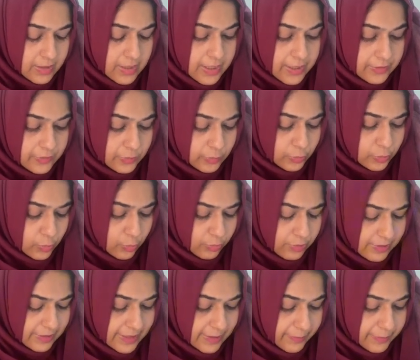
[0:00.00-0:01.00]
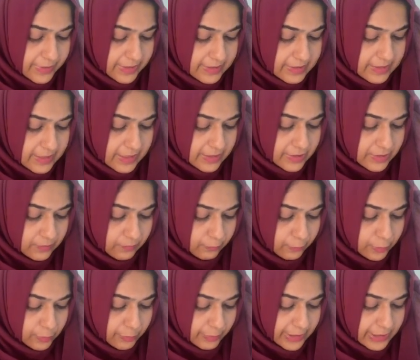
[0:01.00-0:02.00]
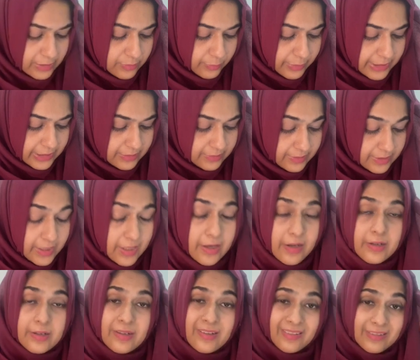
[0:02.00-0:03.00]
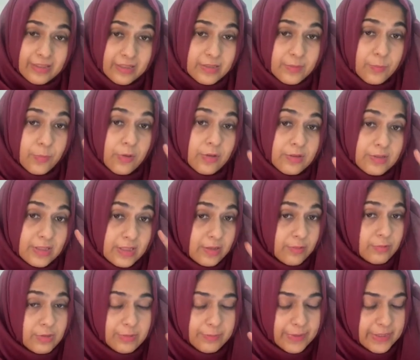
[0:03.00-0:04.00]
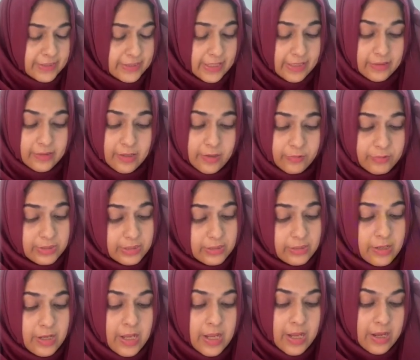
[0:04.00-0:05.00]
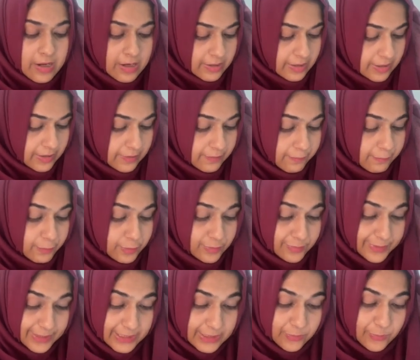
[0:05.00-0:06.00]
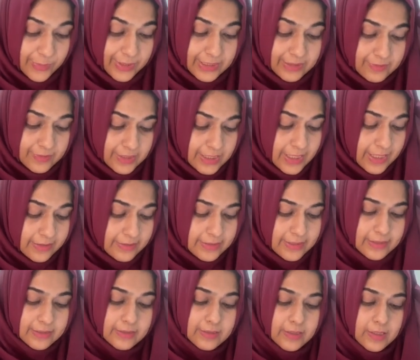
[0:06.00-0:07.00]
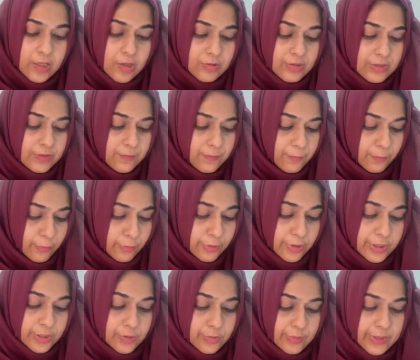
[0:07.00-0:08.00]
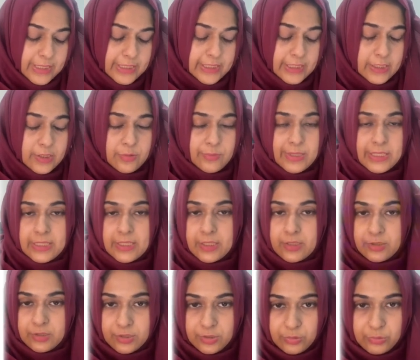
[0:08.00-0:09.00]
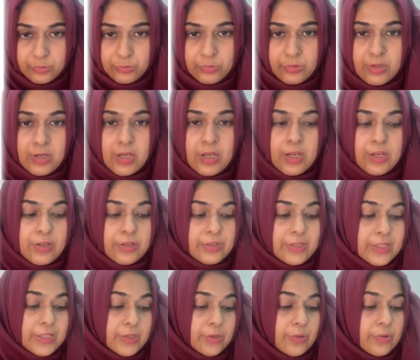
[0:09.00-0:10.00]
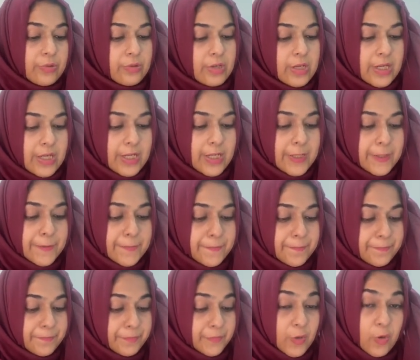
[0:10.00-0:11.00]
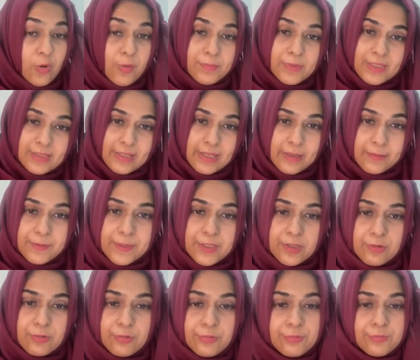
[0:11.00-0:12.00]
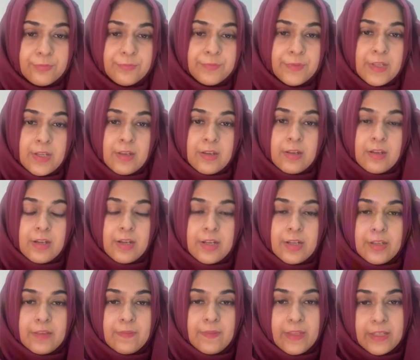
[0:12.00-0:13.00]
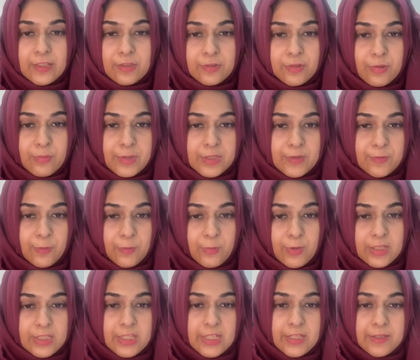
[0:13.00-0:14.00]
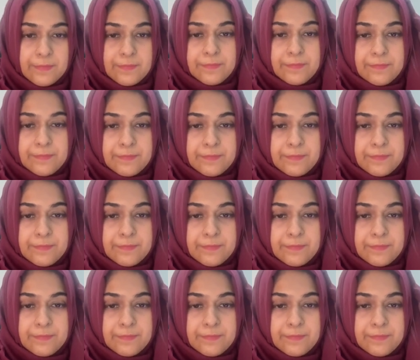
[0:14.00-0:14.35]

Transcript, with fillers: So, total depreciation for 2023 under this policy will be 10,000 uh, for 2023 and 60,000 for 2022 so um, hope this helps you uh, thank you so much for watching